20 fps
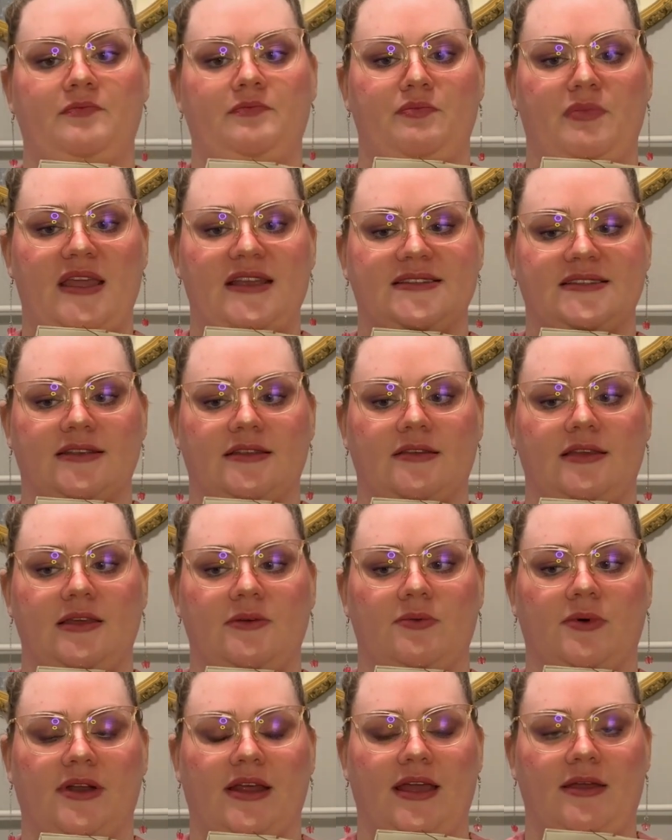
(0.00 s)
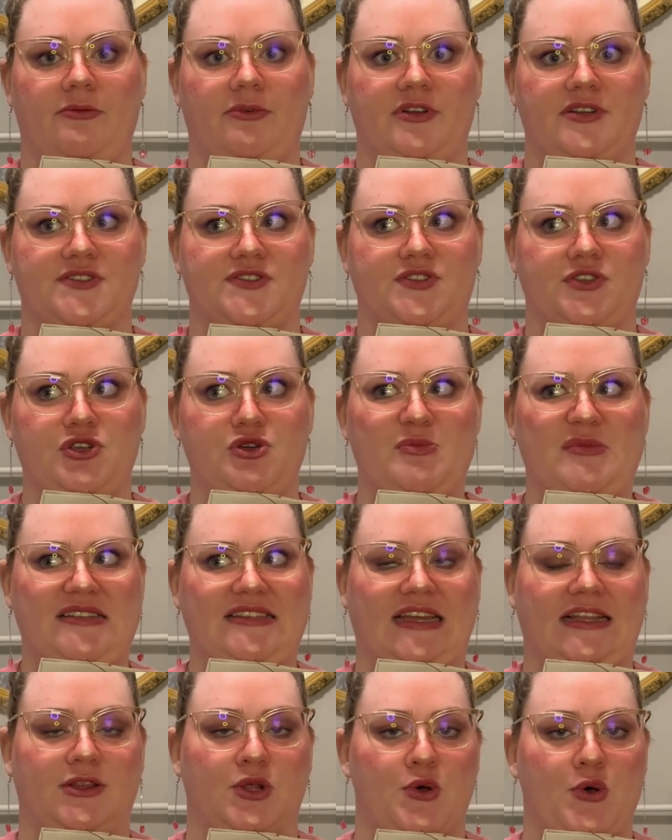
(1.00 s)
basically what I would assume is
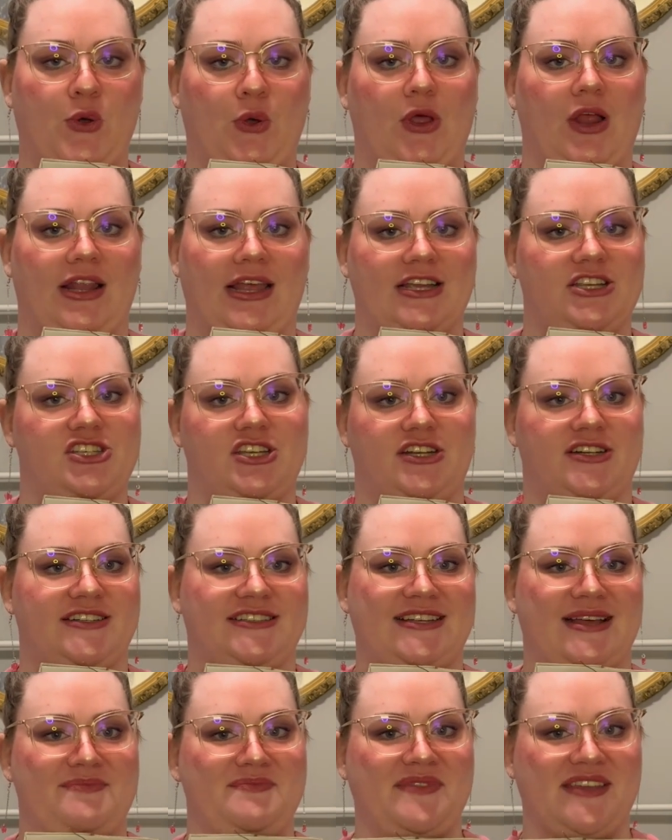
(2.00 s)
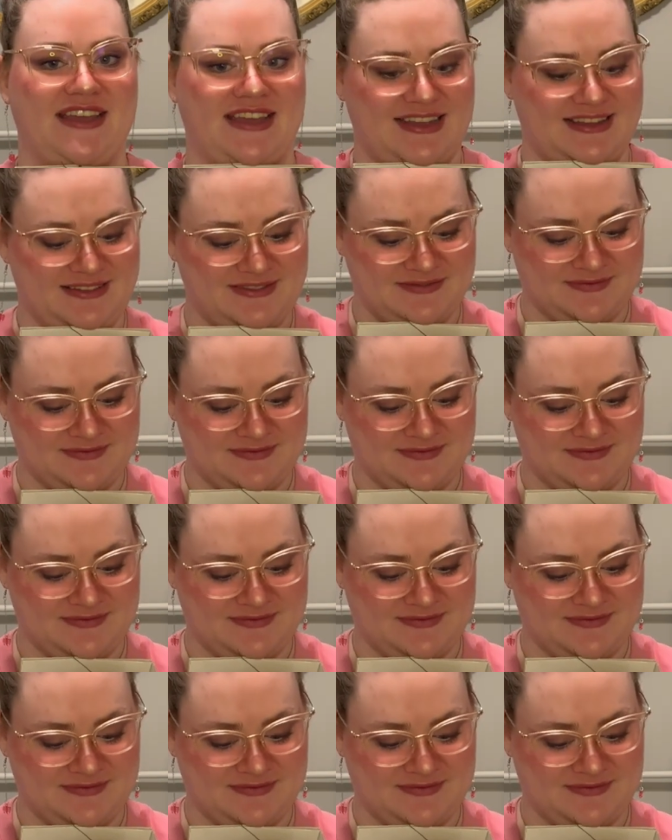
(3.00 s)
like the whole collection or something.